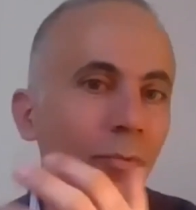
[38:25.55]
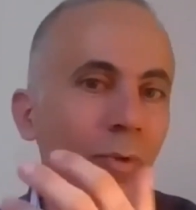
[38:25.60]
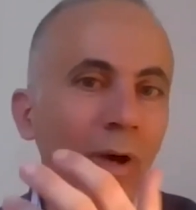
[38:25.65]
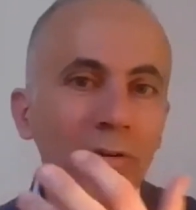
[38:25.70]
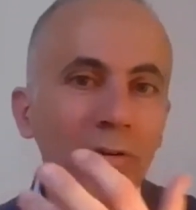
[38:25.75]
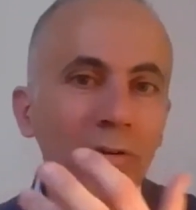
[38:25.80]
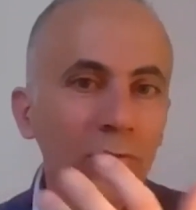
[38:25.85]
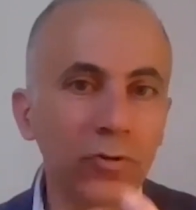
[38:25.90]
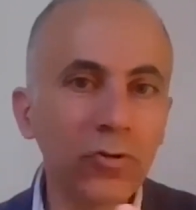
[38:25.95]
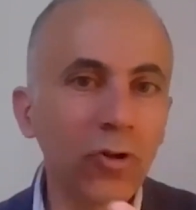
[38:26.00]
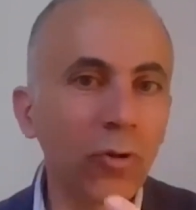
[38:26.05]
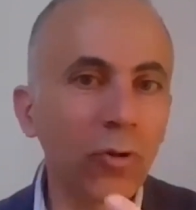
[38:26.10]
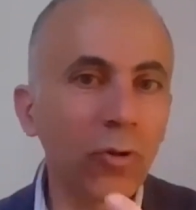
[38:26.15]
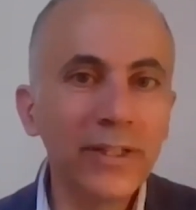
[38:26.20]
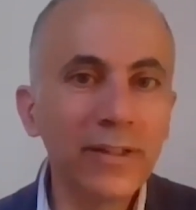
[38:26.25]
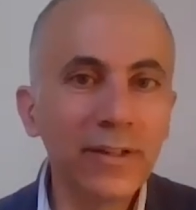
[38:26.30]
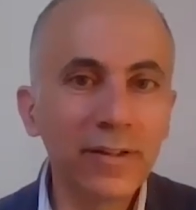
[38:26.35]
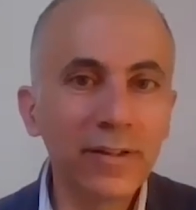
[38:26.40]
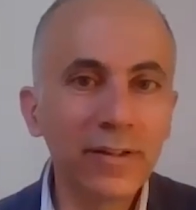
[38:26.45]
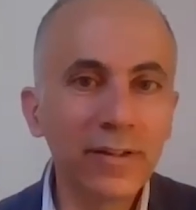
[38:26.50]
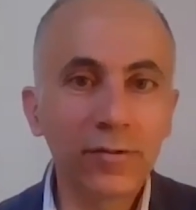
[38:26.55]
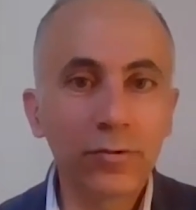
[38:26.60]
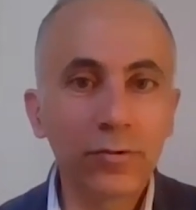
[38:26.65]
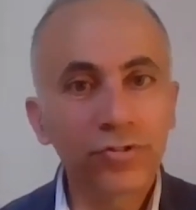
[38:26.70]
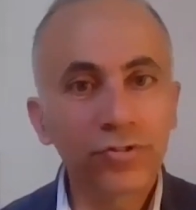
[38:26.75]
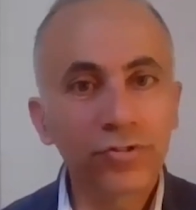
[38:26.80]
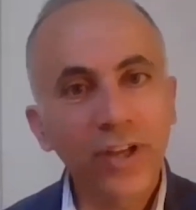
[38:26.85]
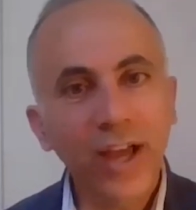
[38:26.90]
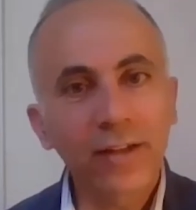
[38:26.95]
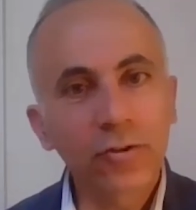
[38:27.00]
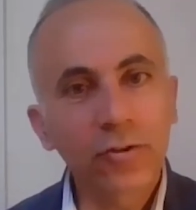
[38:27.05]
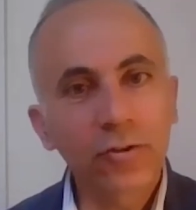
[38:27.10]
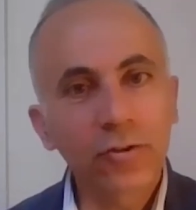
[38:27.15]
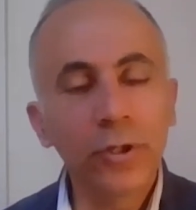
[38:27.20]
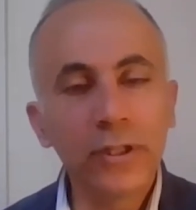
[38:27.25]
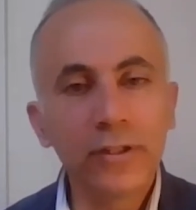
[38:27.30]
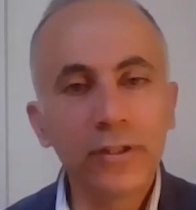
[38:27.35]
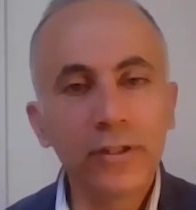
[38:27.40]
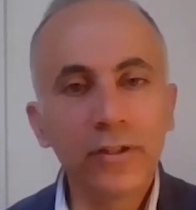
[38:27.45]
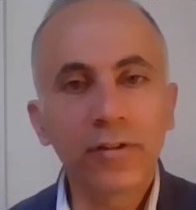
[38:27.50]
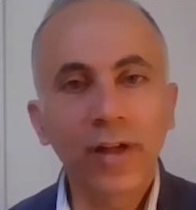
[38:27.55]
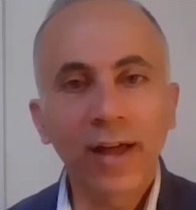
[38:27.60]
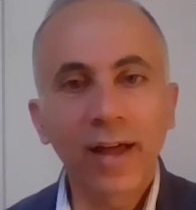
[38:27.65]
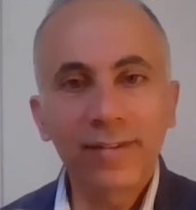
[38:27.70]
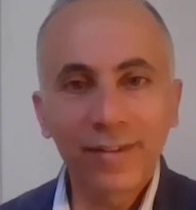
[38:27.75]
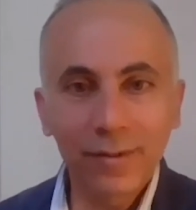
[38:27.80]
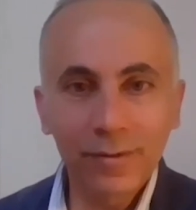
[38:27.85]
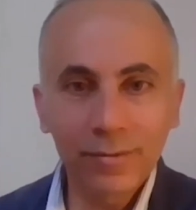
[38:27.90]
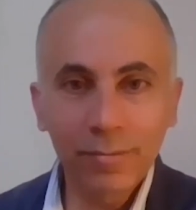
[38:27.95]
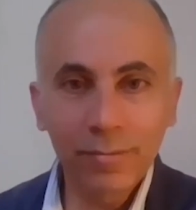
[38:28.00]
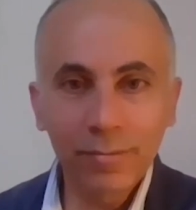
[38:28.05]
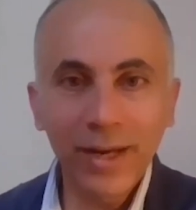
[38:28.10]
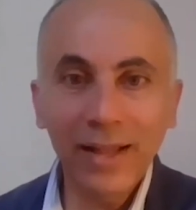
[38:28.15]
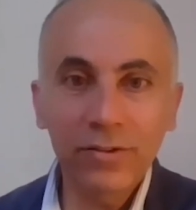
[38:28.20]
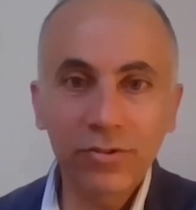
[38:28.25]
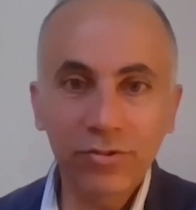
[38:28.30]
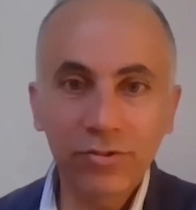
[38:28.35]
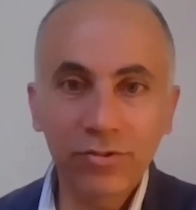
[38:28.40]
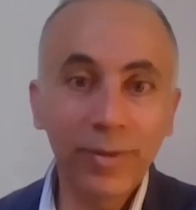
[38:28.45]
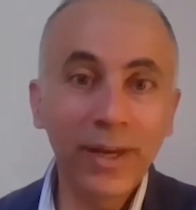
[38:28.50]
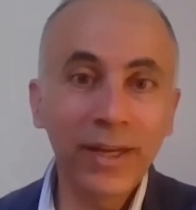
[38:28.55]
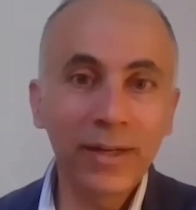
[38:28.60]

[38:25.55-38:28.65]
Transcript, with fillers: one of the top leaders in the Shiite community, the other branch,